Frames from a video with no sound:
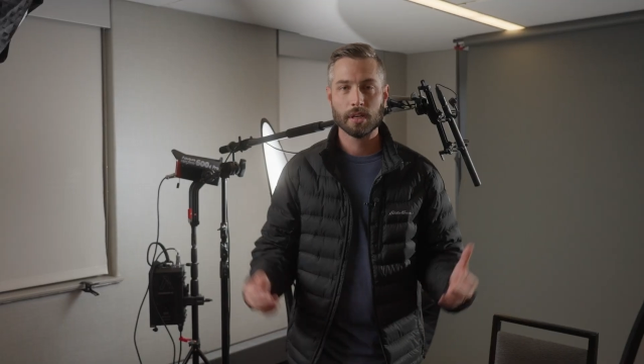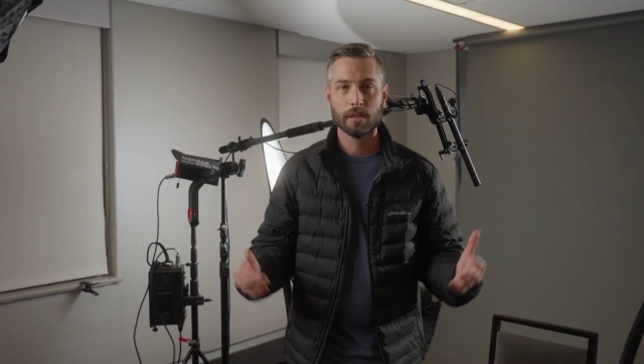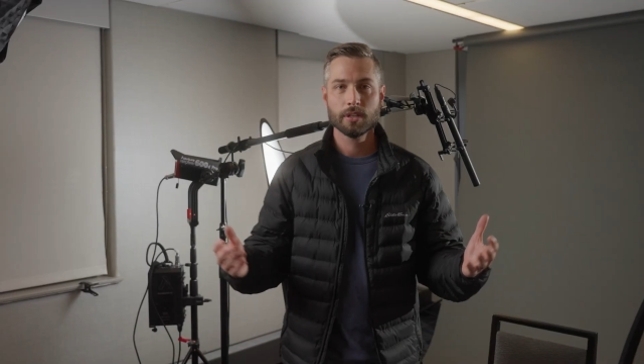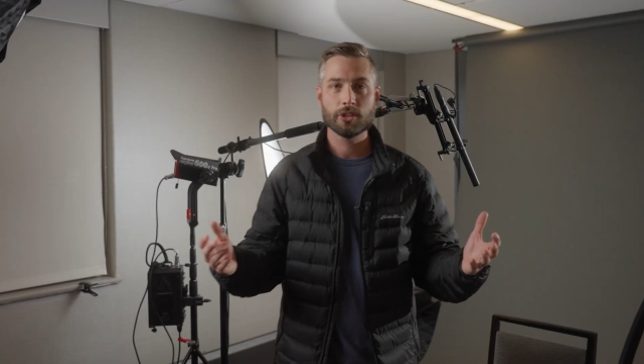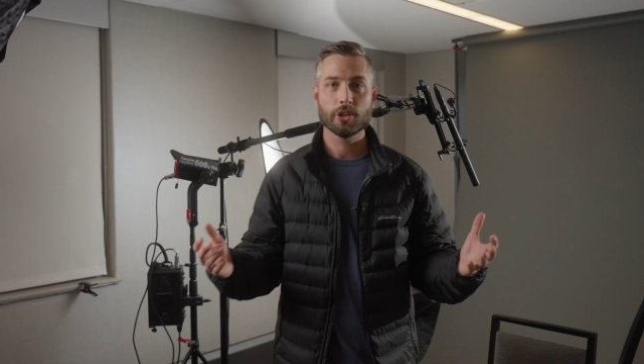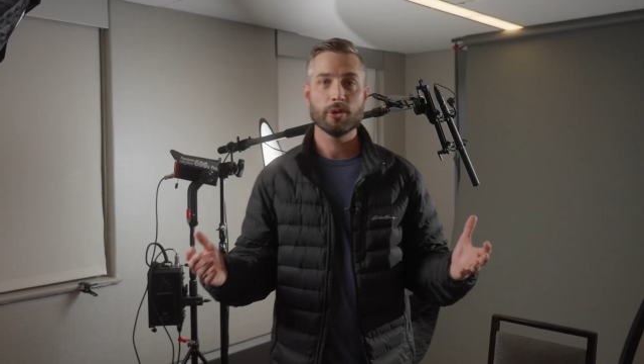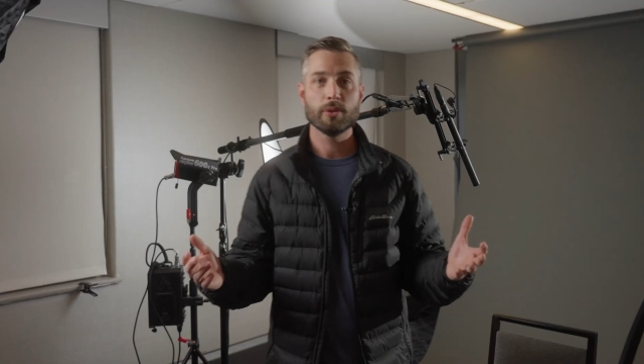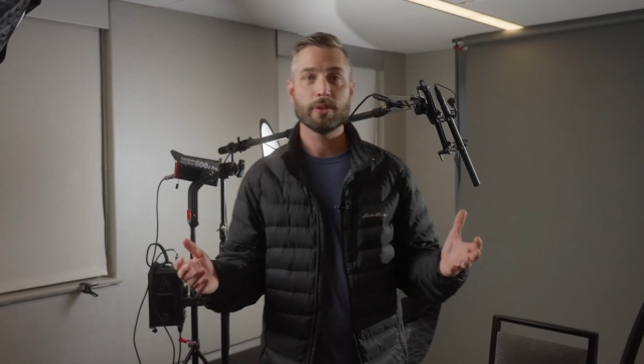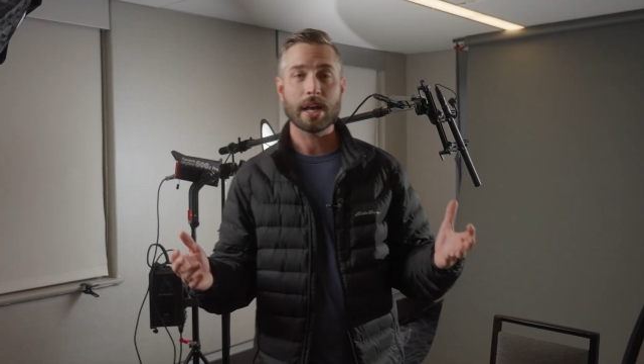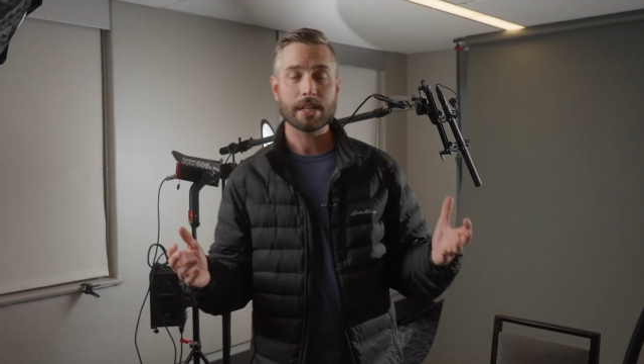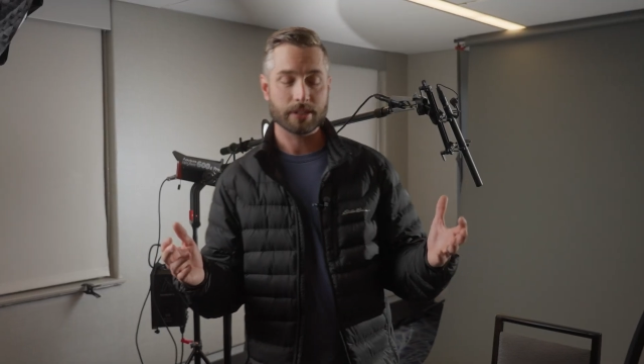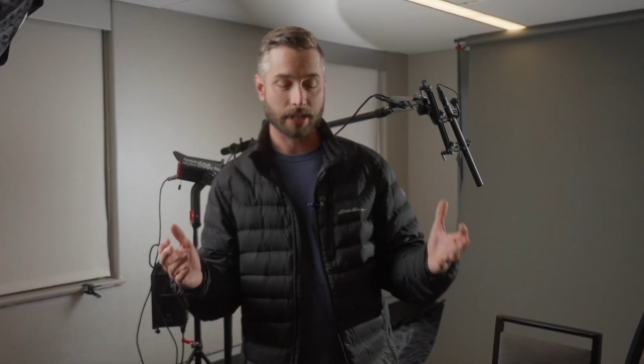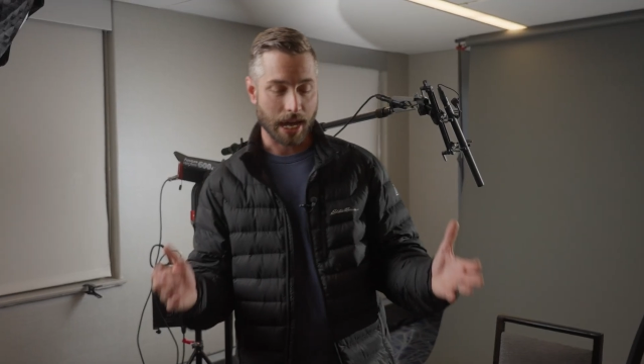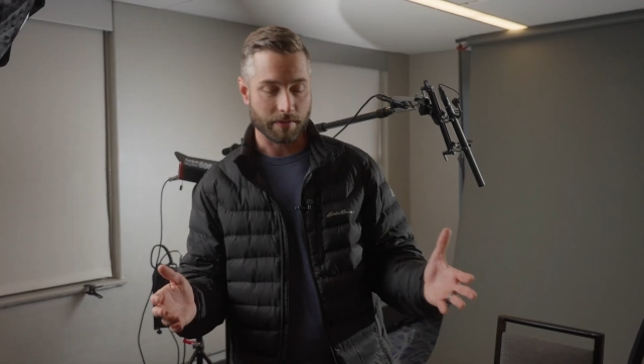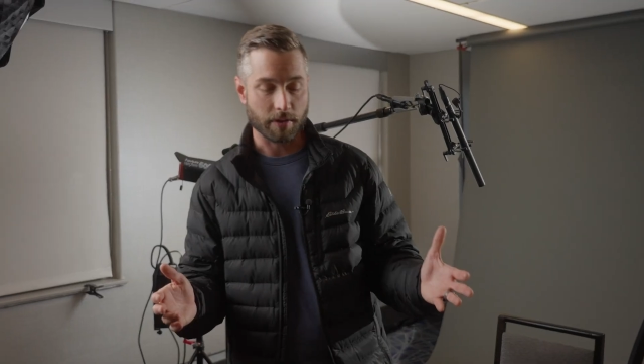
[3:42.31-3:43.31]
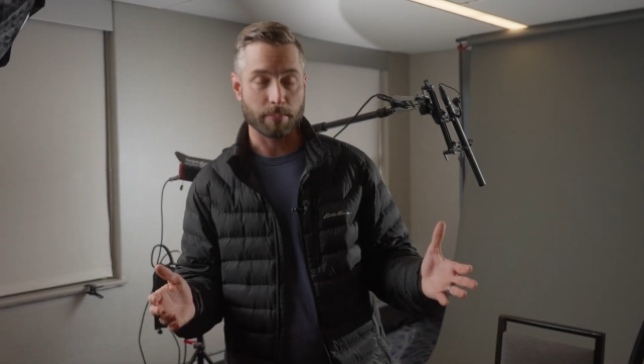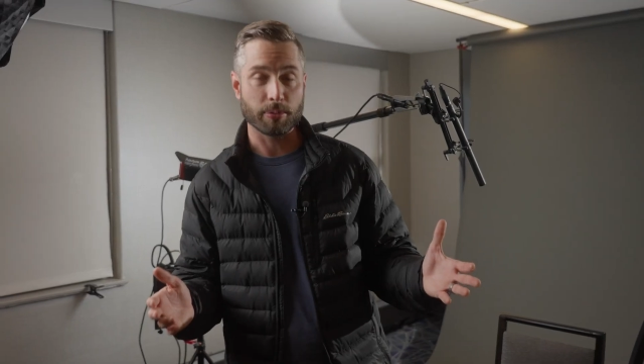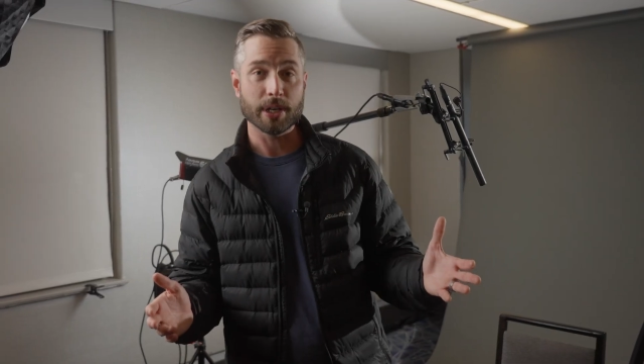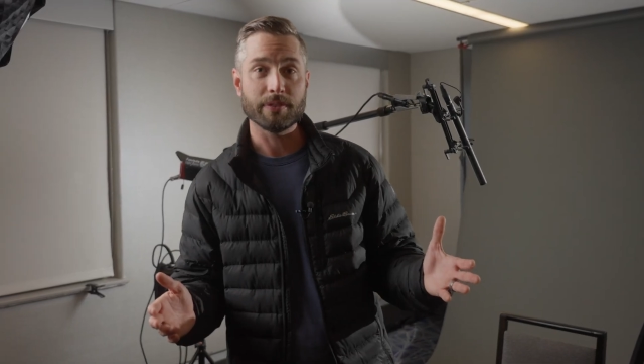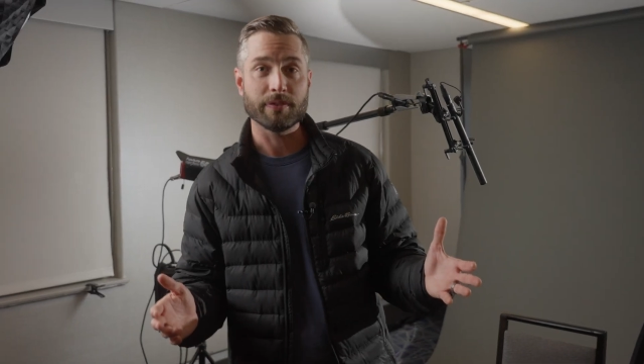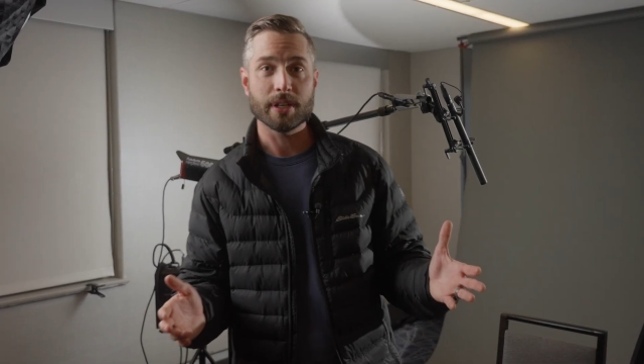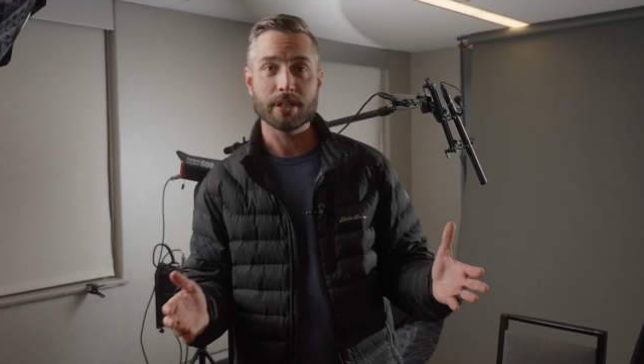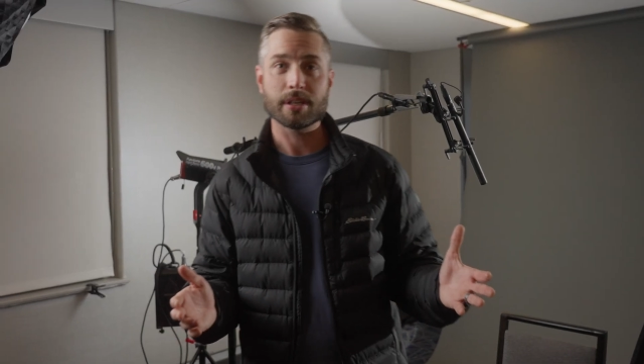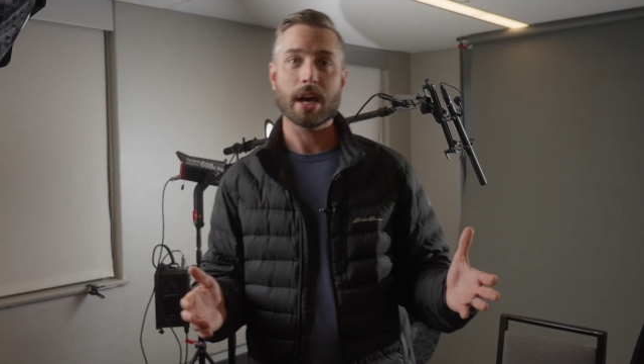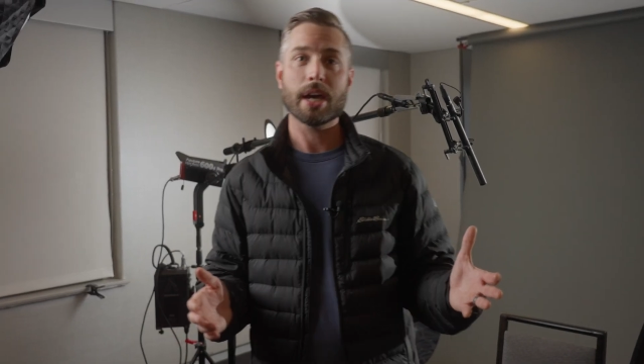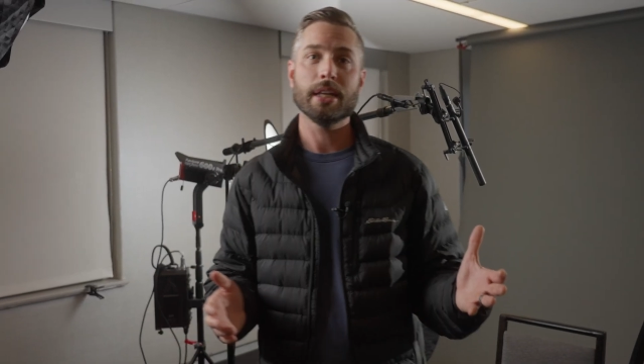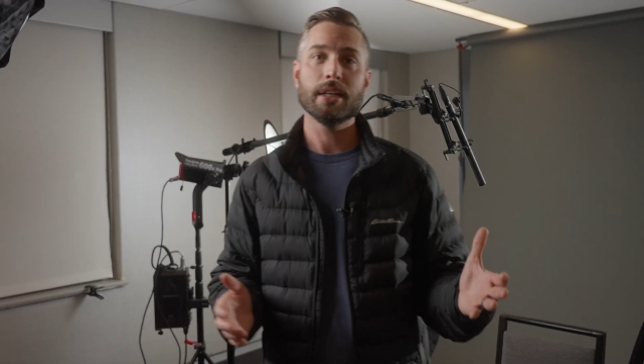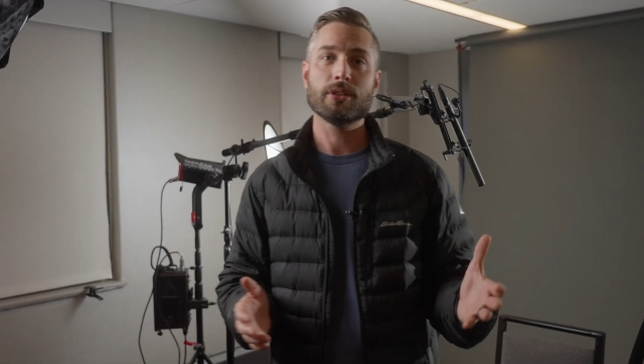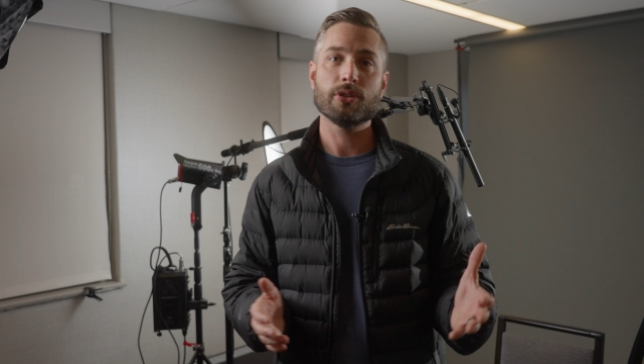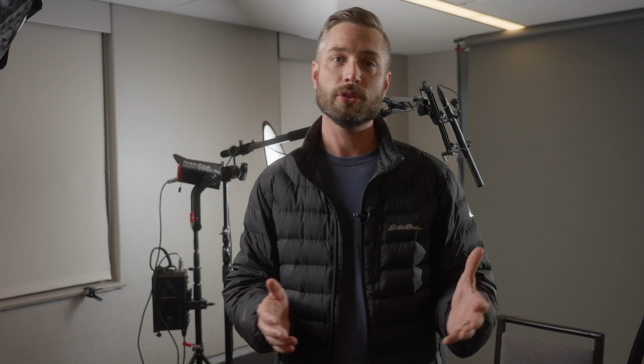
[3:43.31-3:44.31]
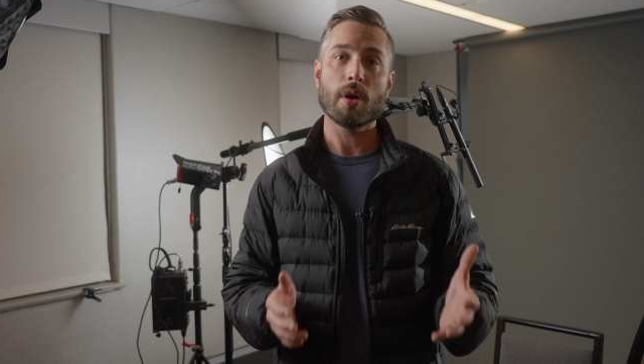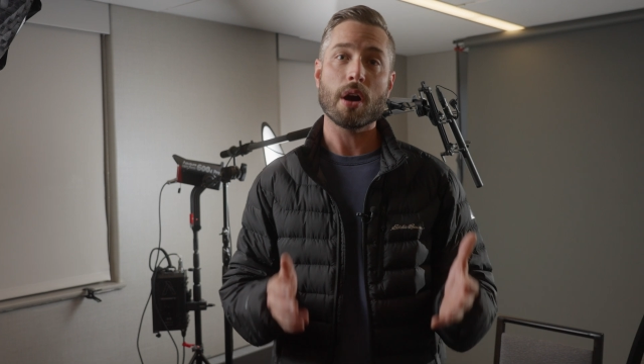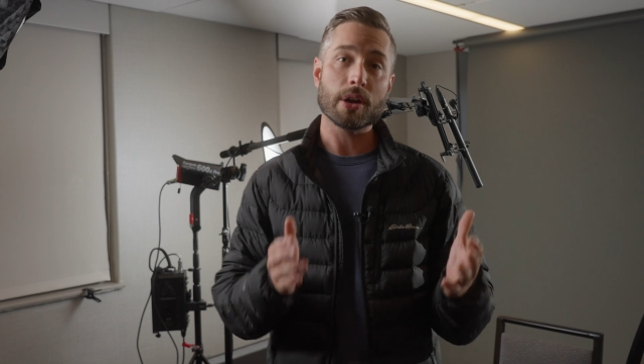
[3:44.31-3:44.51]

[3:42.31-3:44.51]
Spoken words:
So that's kind of a brief insight into